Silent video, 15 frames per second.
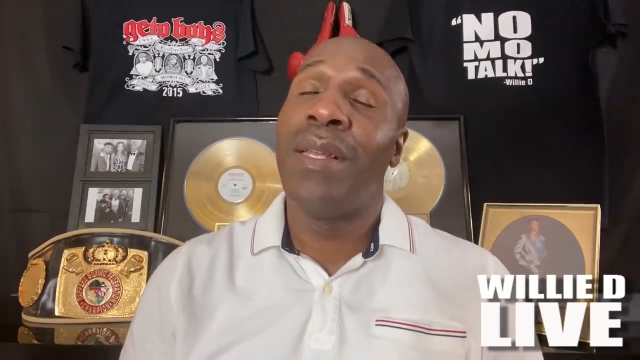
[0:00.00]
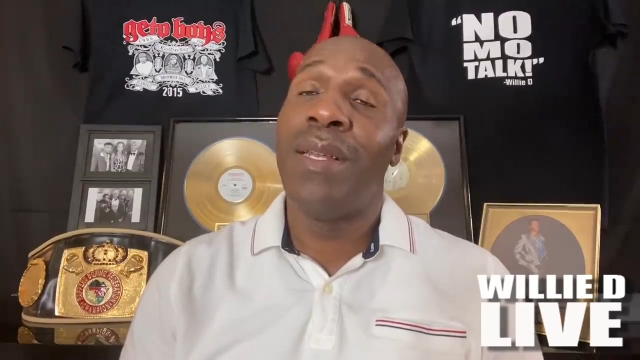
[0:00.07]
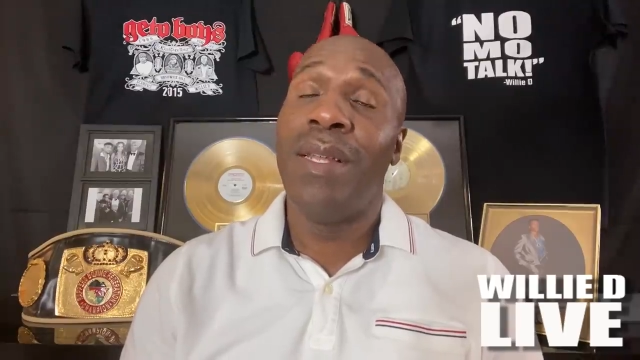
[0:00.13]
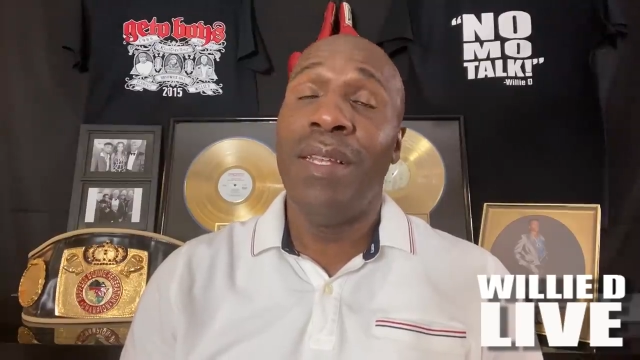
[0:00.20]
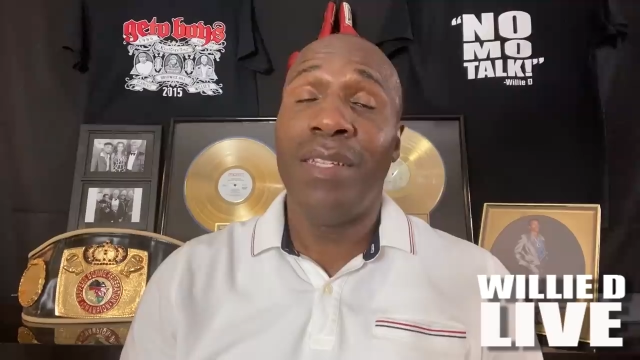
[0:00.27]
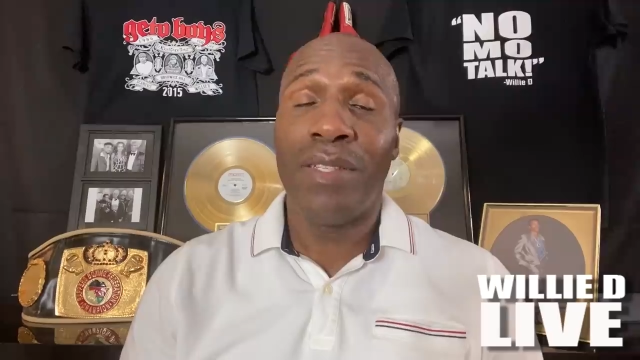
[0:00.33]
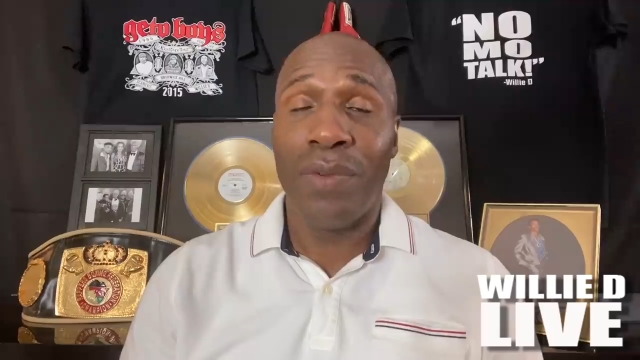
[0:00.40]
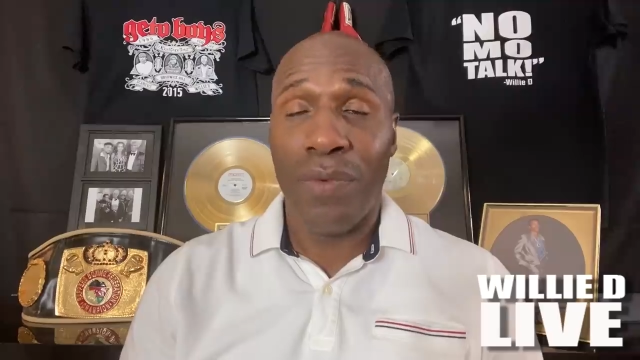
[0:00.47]

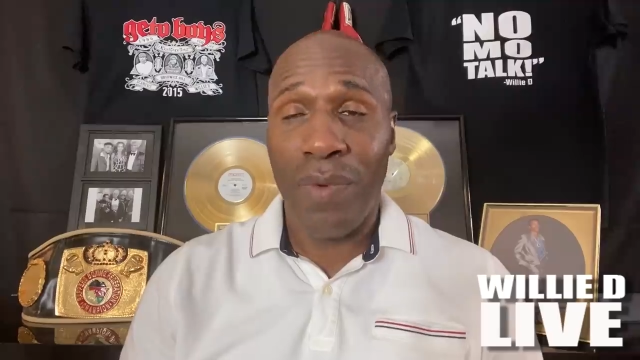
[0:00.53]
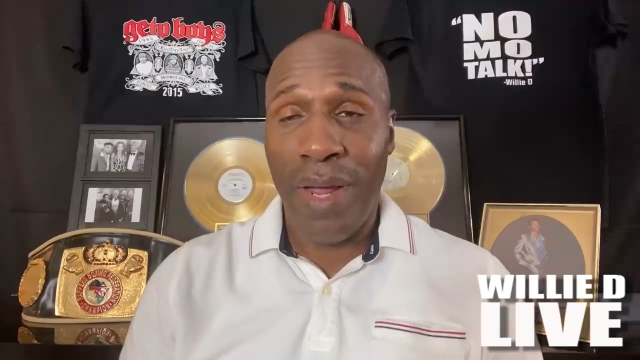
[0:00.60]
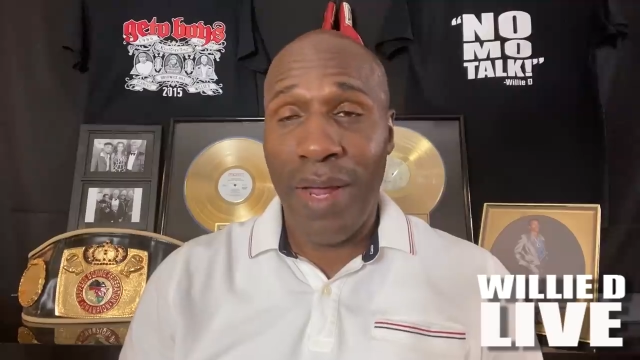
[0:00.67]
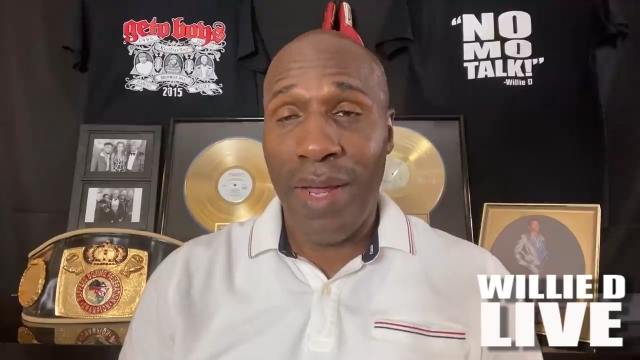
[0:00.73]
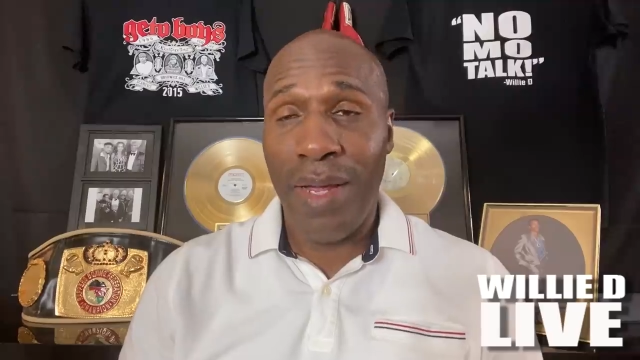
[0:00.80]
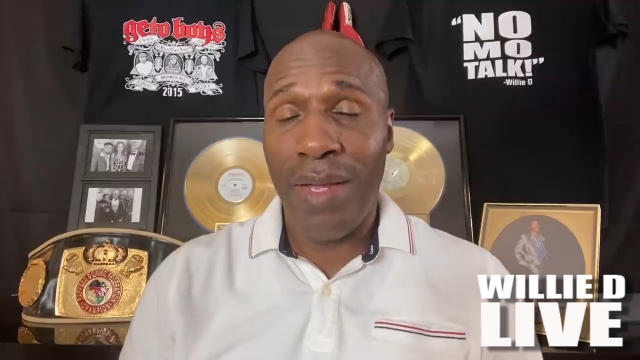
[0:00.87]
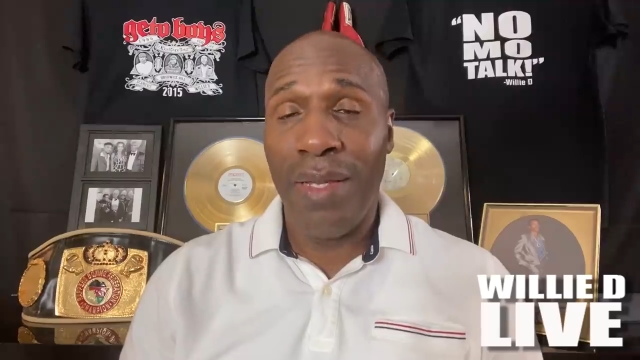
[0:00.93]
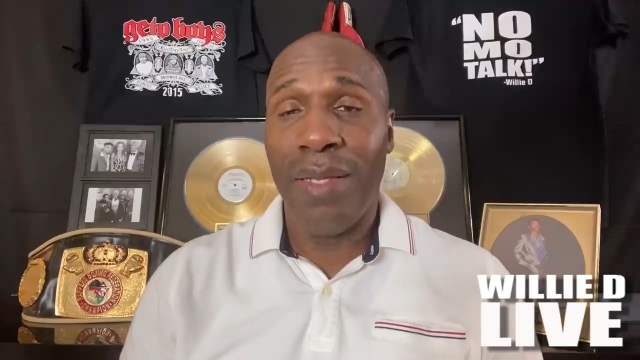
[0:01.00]

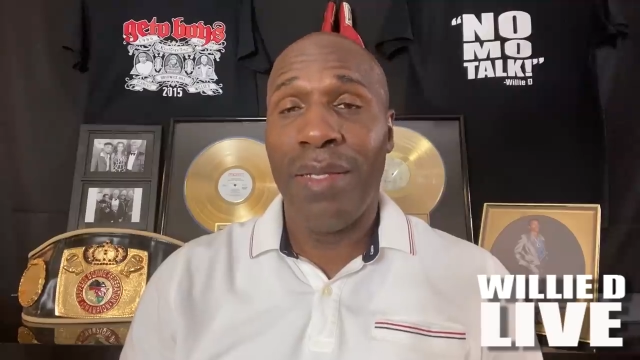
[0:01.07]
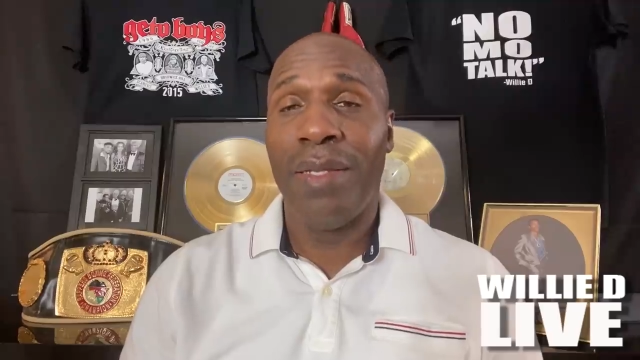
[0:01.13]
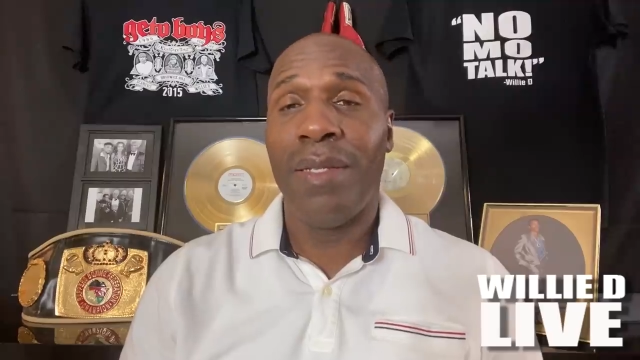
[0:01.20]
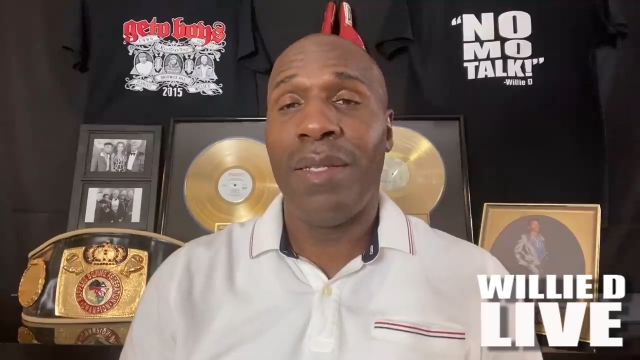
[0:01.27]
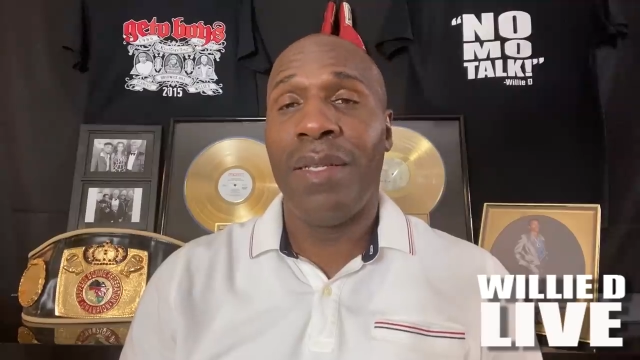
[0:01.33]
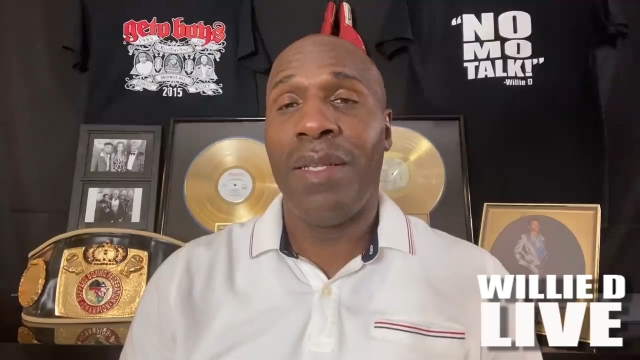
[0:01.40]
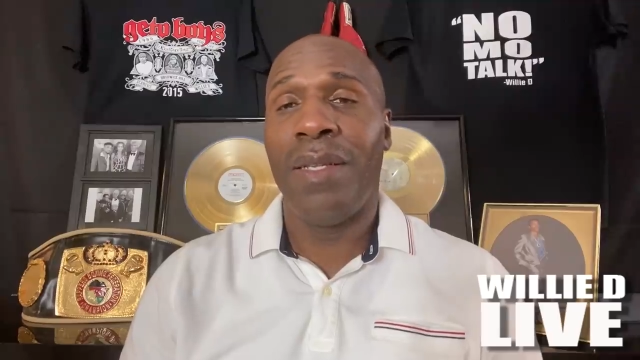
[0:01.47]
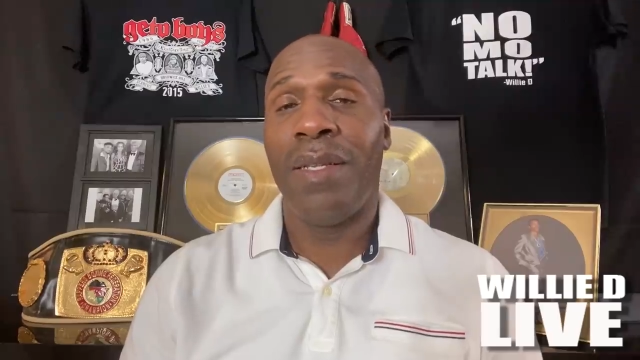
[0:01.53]
LisaRaye
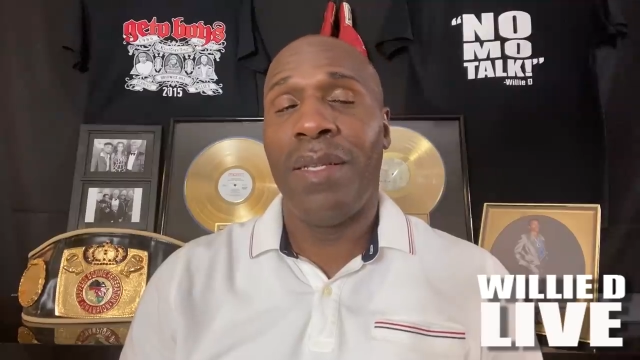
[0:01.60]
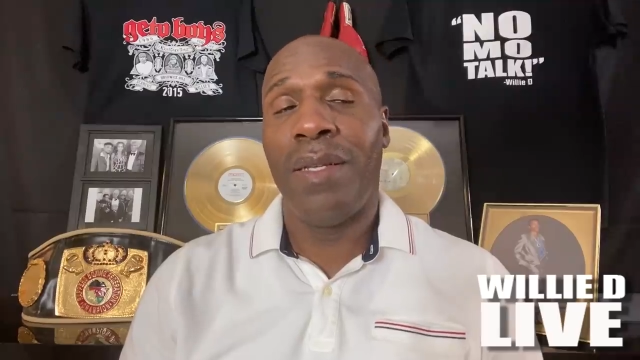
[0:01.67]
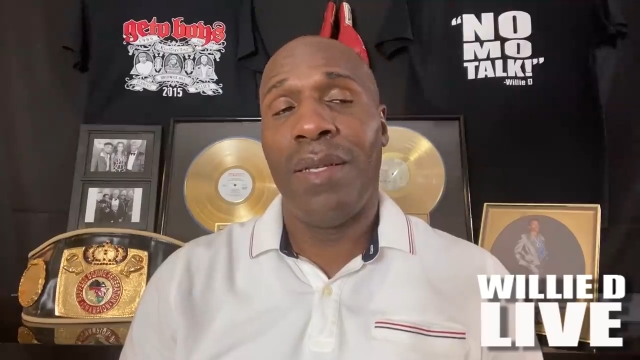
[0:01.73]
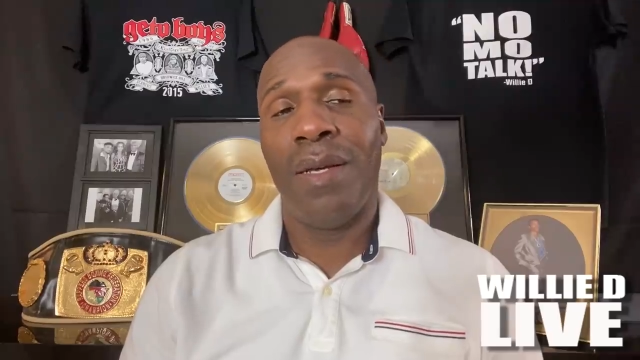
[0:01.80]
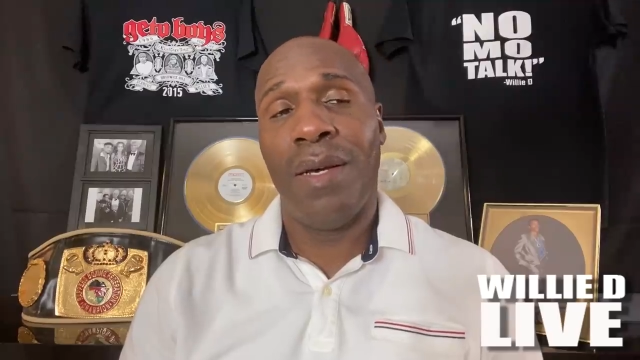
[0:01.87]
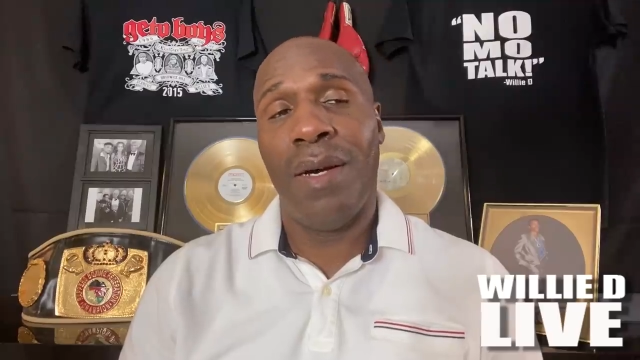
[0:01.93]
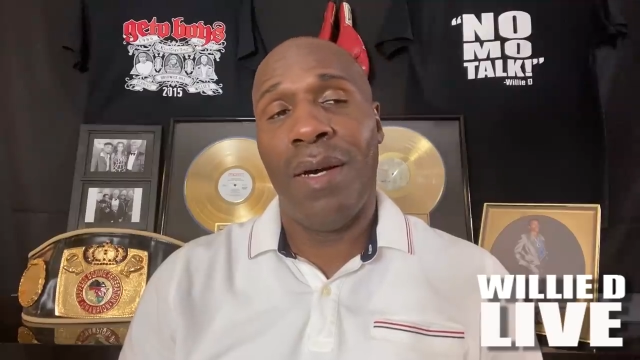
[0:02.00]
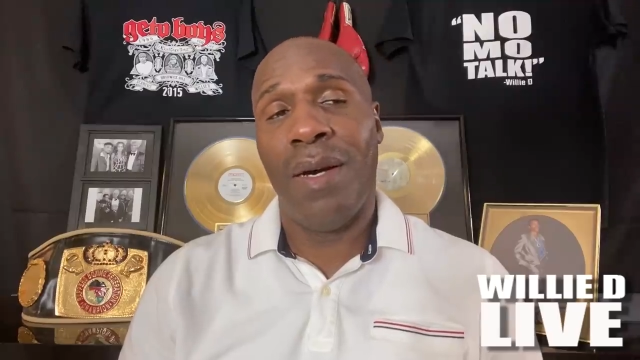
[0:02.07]

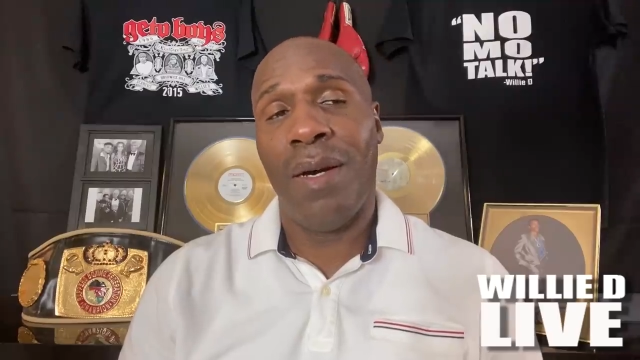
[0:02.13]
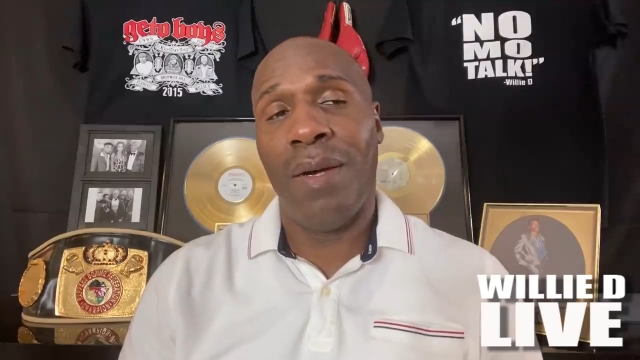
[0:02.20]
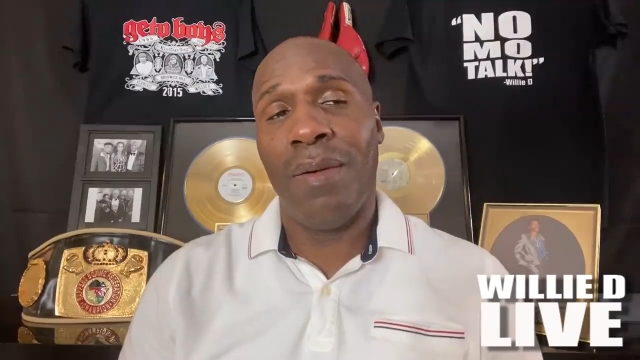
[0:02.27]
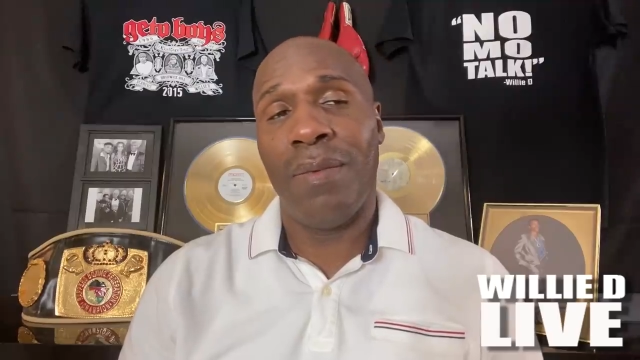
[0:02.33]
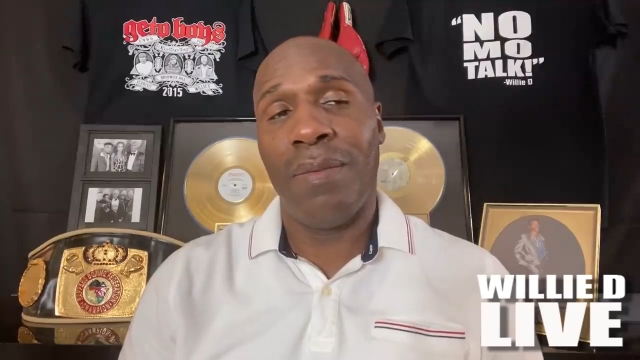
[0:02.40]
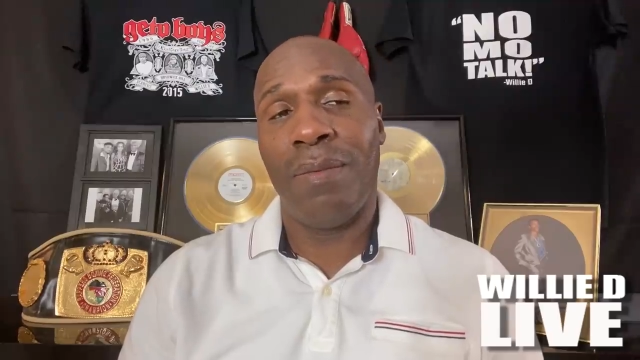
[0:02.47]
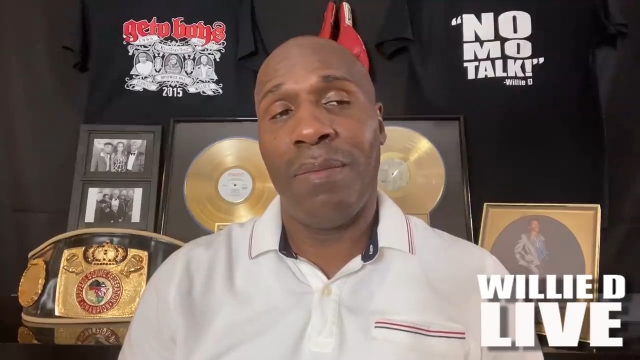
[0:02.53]
uh,